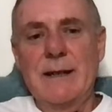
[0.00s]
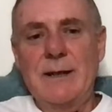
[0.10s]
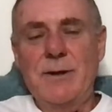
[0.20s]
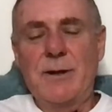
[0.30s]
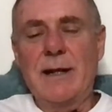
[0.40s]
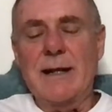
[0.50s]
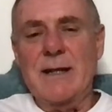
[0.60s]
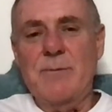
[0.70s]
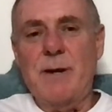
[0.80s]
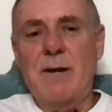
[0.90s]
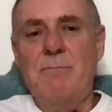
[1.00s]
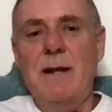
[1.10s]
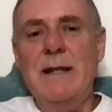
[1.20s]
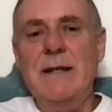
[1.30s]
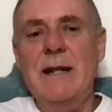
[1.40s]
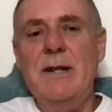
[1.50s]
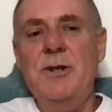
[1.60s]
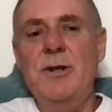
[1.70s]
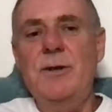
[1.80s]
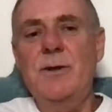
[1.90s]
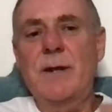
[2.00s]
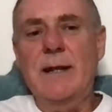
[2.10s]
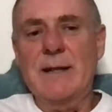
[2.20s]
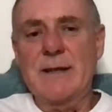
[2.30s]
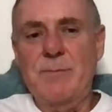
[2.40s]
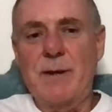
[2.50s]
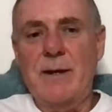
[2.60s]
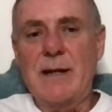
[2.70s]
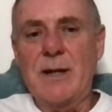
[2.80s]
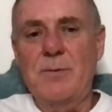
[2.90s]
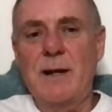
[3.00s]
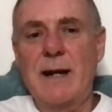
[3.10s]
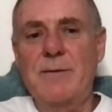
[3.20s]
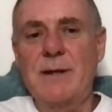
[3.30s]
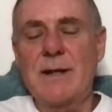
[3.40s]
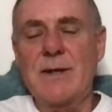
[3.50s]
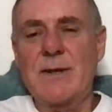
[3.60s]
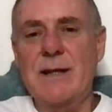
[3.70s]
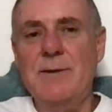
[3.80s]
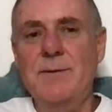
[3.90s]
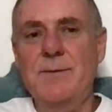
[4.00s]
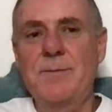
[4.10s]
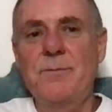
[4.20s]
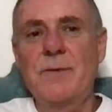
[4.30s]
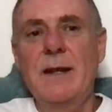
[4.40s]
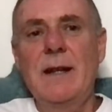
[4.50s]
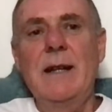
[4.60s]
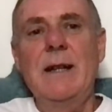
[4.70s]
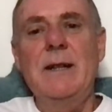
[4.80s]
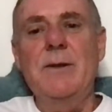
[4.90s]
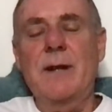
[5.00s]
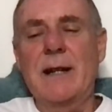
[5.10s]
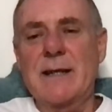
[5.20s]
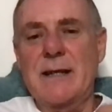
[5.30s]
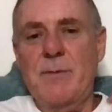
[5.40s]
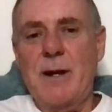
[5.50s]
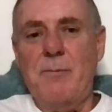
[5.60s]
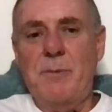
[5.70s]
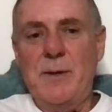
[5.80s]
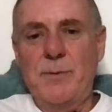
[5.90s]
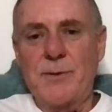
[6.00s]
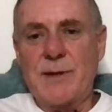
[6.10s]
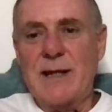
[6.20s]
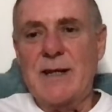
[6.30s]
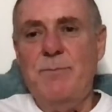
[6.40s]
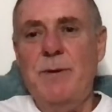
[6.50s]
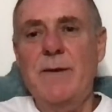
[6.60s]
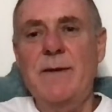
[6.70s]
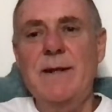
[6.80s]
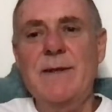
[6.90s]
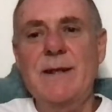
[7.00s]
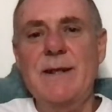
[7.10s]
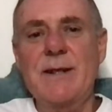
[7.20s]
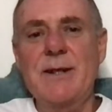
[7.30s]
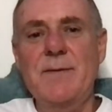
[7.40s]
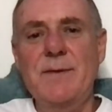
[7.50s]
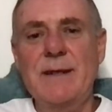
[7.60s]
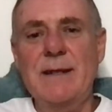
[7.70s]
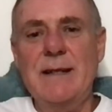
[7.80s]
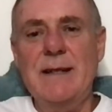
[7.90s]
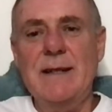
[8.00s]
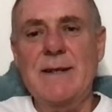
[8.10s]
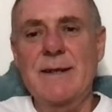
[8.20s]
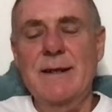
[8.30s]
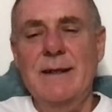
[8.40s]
You can ask about meditation. You can ask about inquiry itself. You can ask about people's experiences over the years.